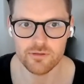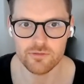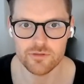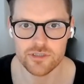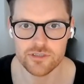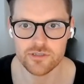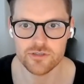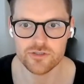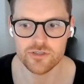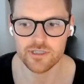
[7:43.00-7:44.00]
just
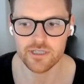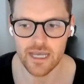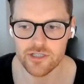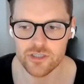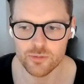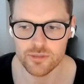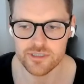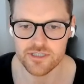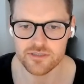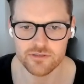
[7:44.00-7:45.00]
because you can do it
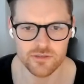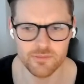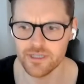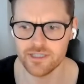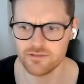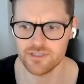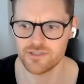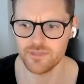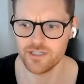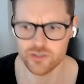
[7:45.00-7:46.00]
doesn't
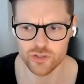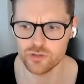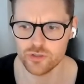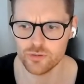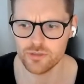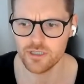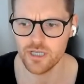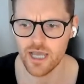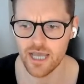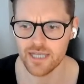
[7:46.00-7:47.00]
mean you should do it.
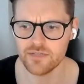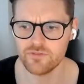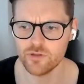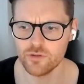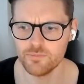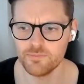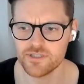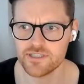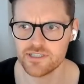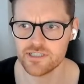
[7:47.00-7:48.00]
And if your
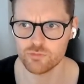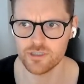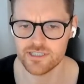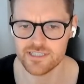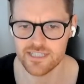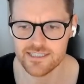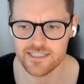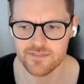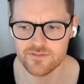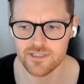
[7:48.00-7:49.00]
business is really
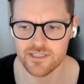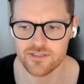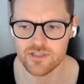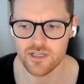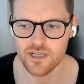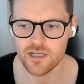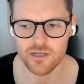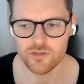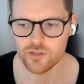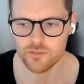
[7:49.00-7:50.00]
sensitive to this,
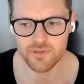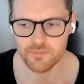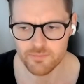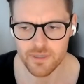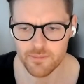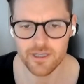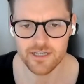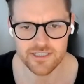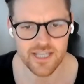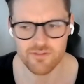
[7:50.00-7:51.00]
you'd be better
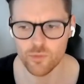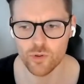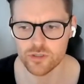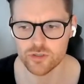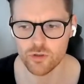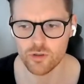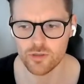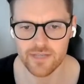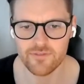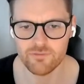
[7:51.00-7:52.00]
just having more control.
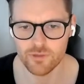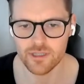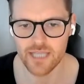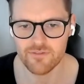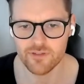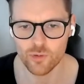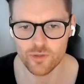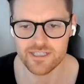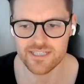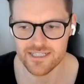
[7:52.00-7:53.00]
Like if really having all
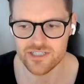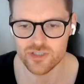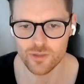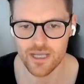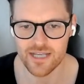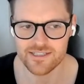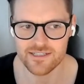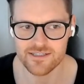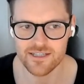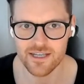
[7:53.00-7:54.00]
these additional
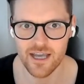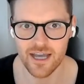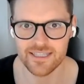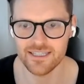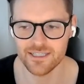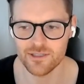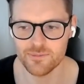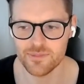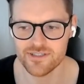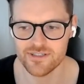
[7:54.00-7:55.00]
assets are killing your
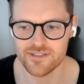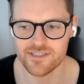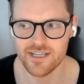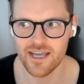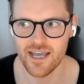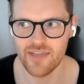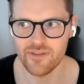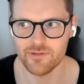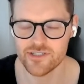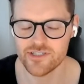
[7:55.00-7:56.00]
business, and
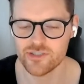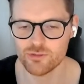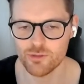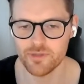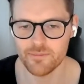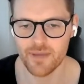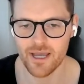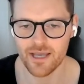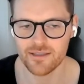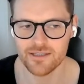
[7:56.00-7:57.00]
then just stripping it
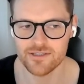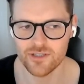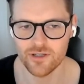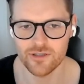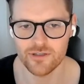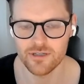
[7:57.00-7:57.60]
back is going to